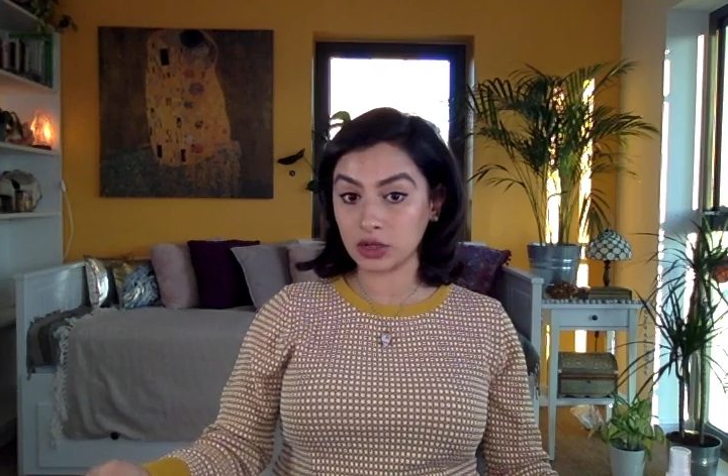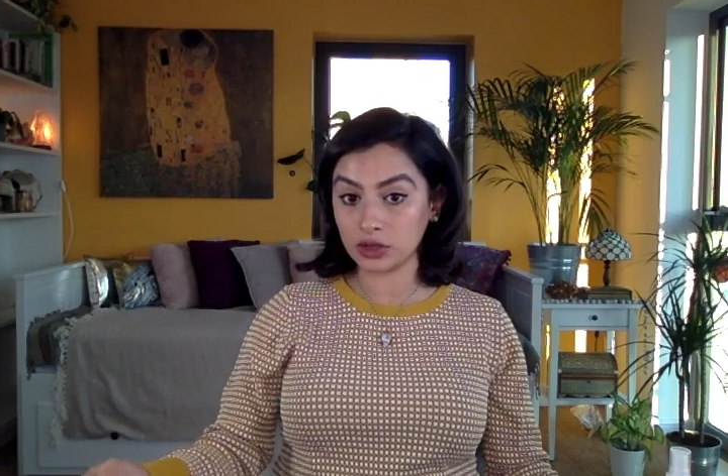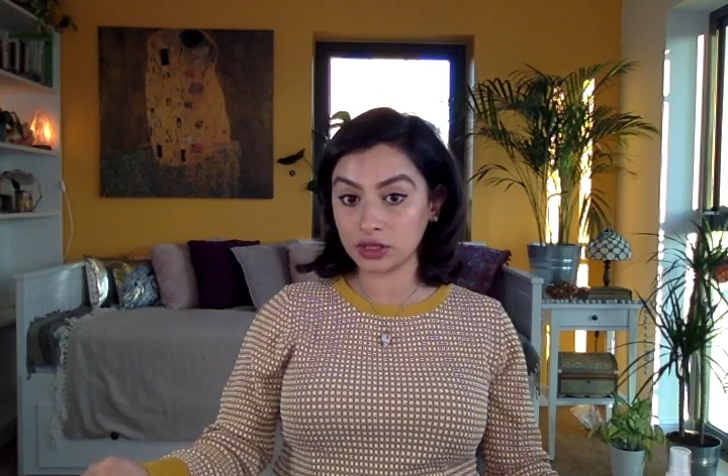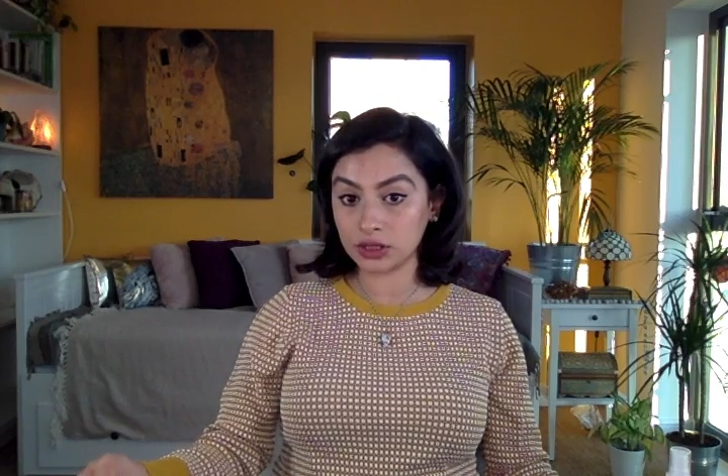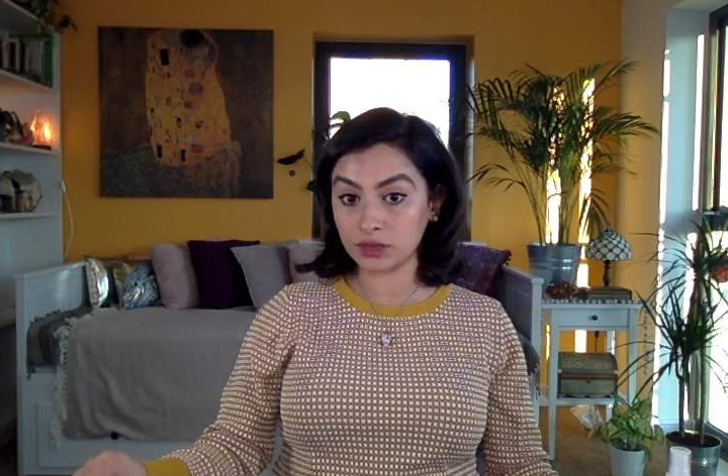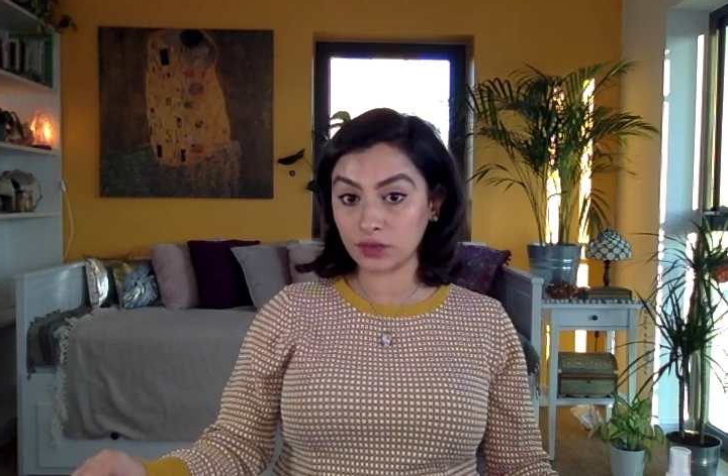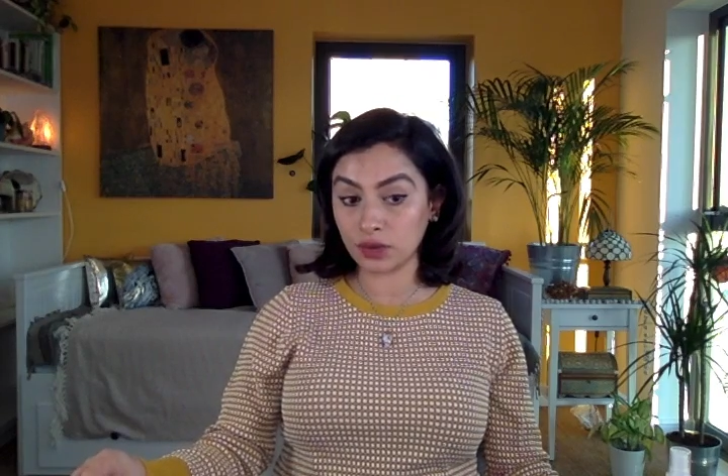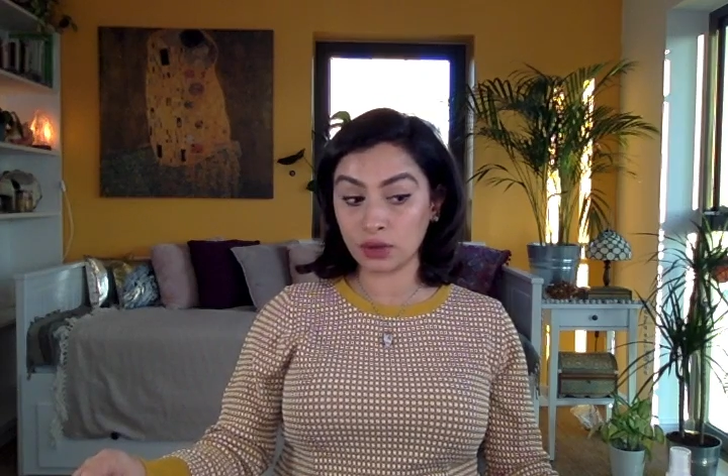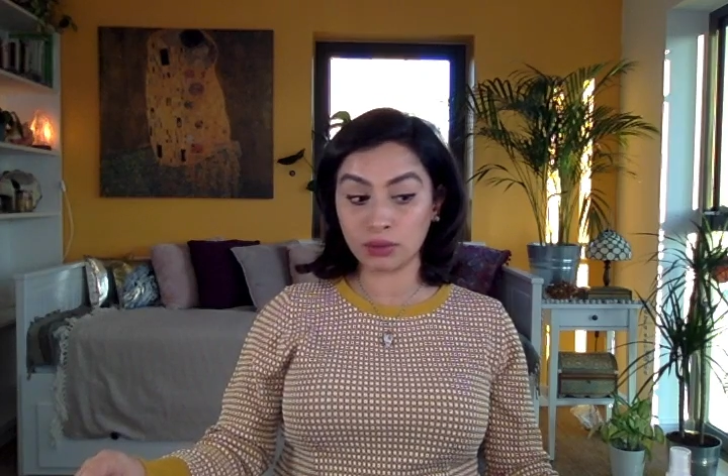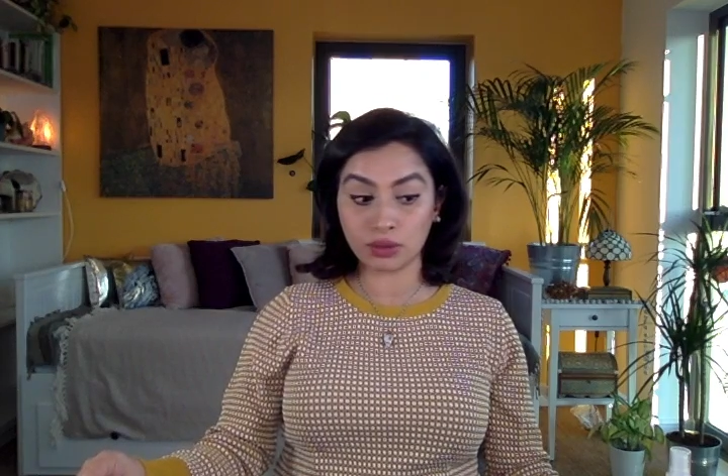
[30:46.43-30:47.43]
Use this
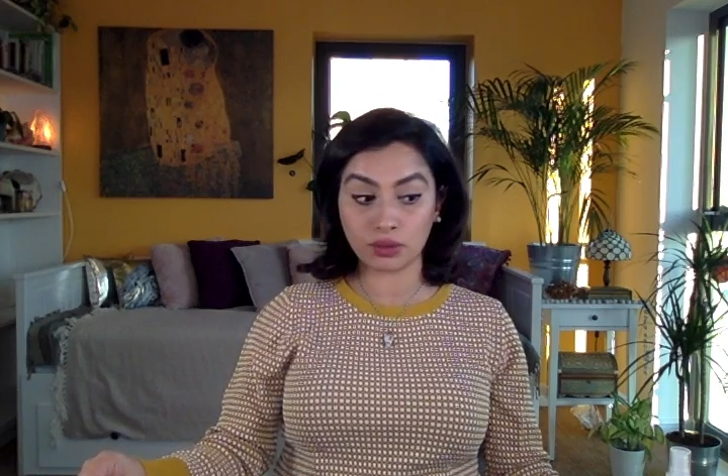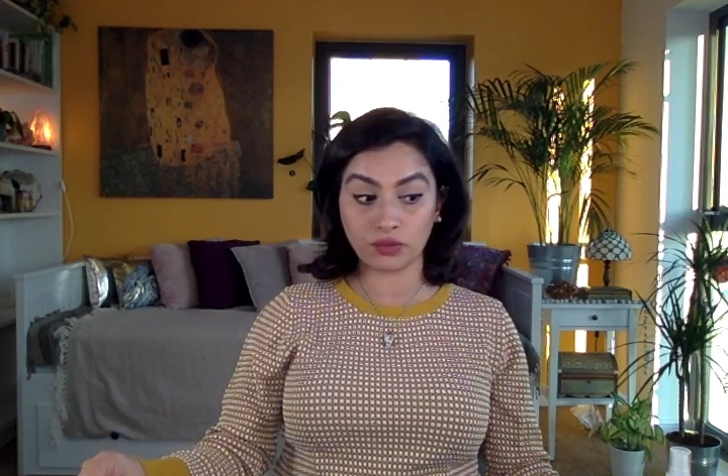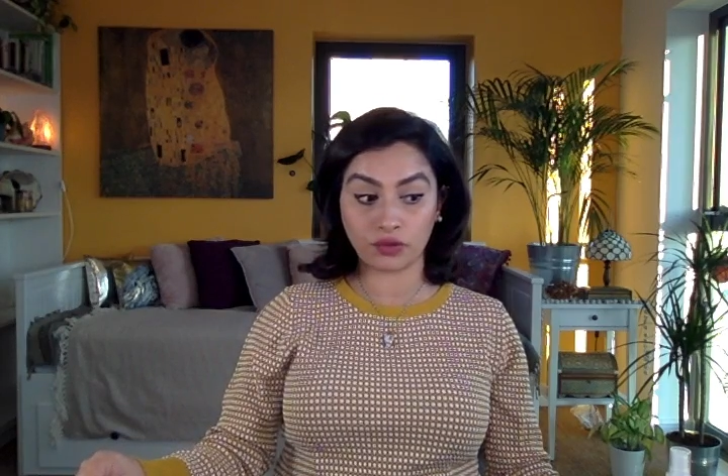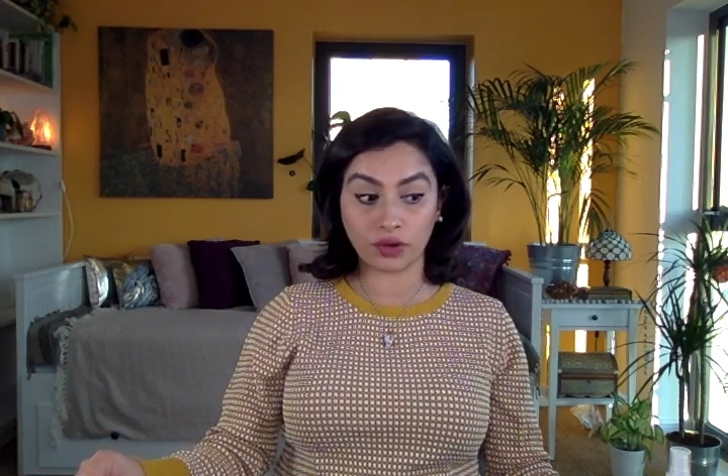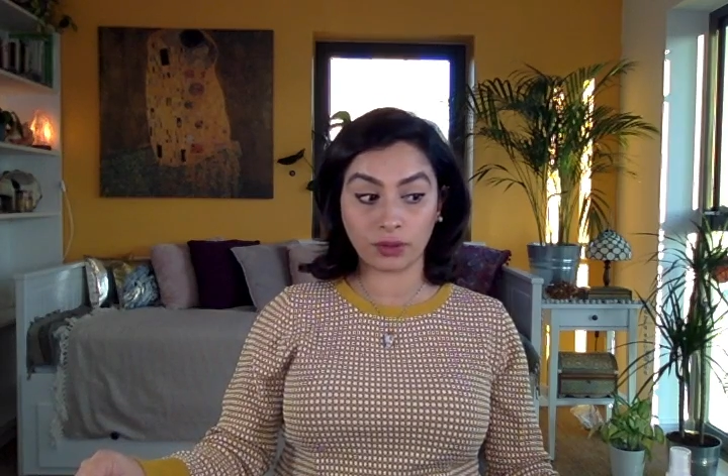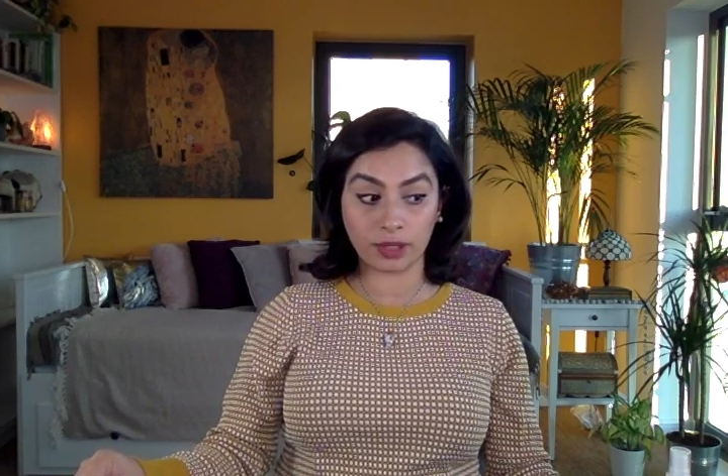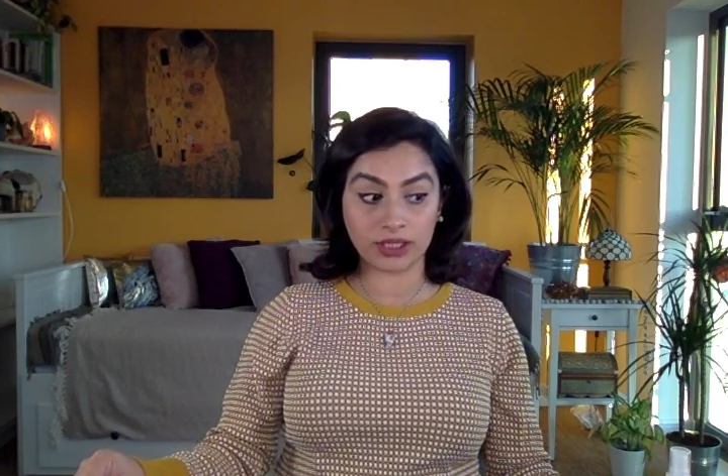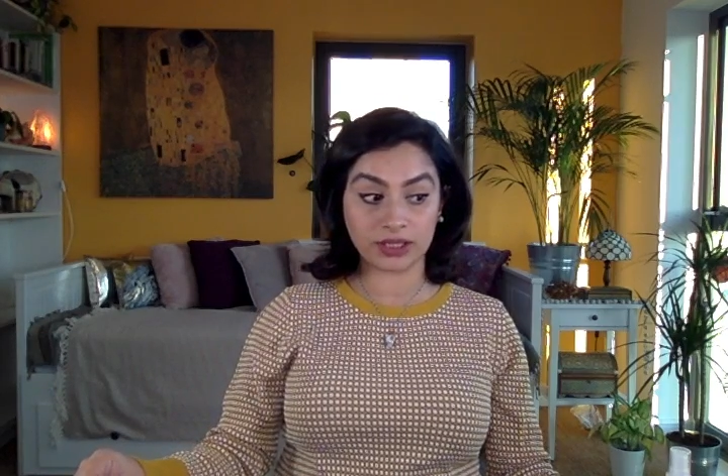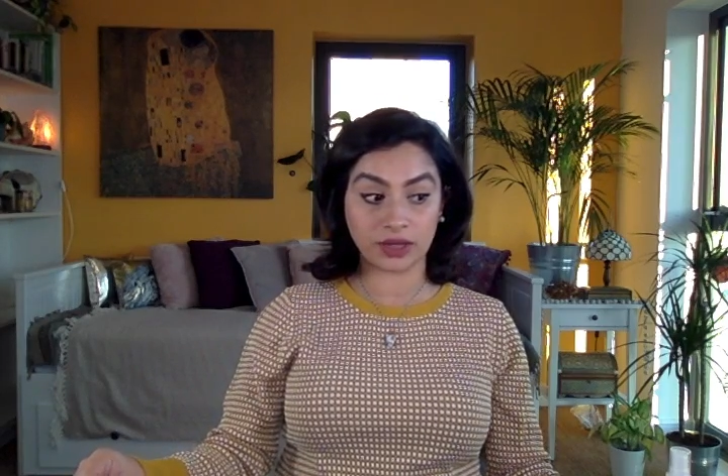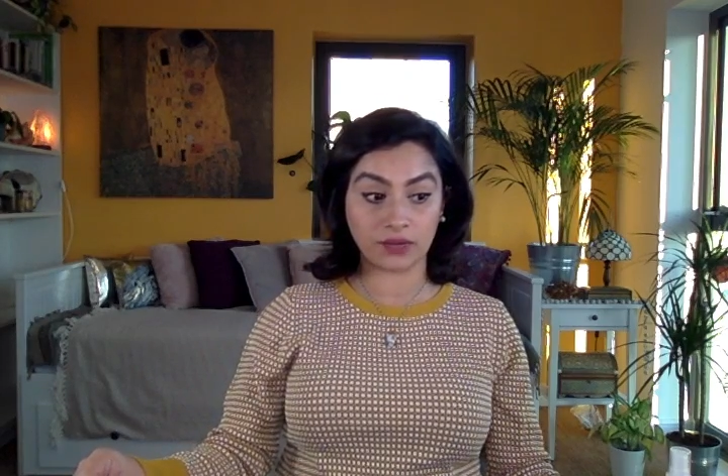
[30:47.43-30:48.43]
full moon for a bit
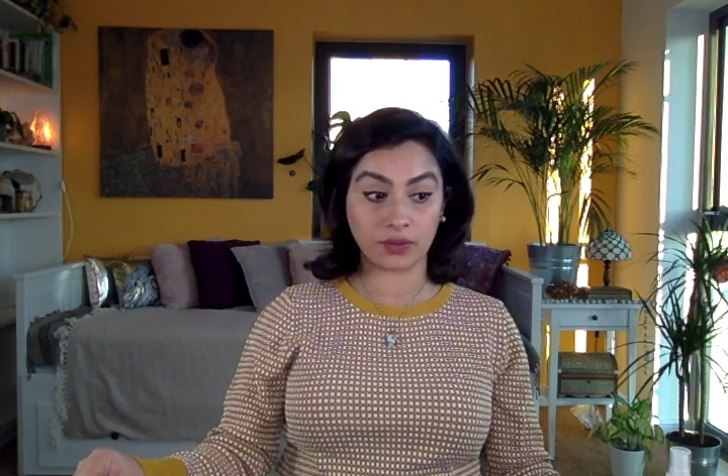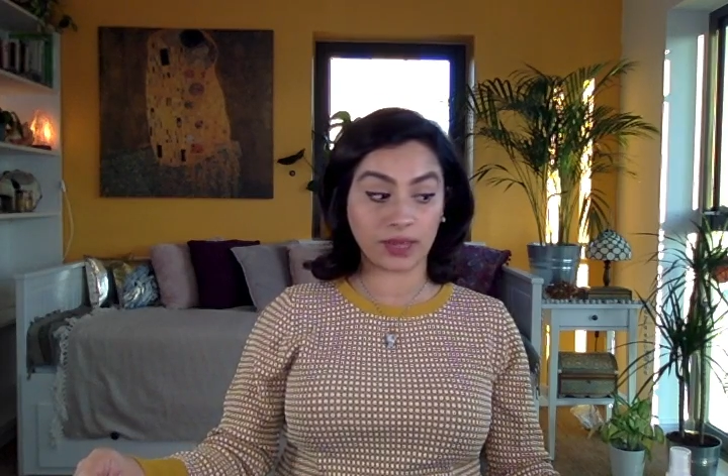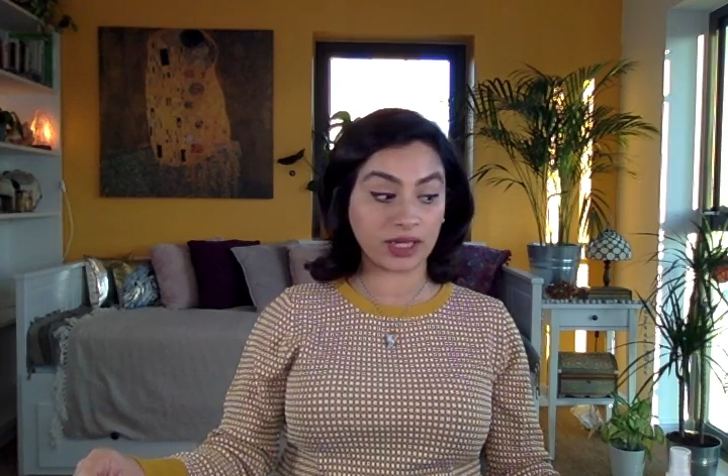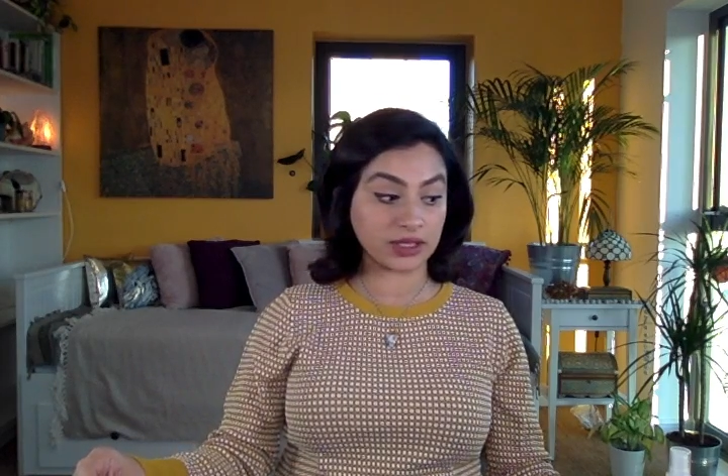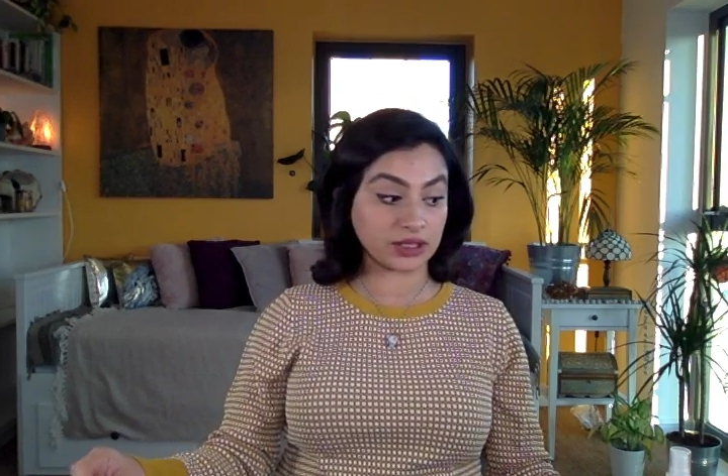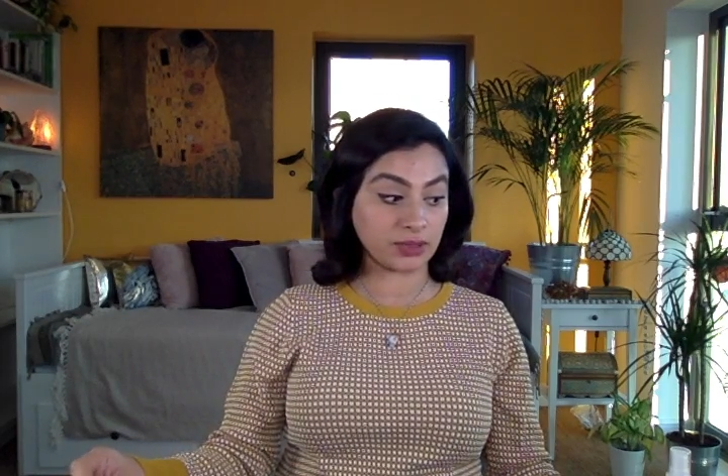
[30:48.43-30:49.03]
of self-awareness,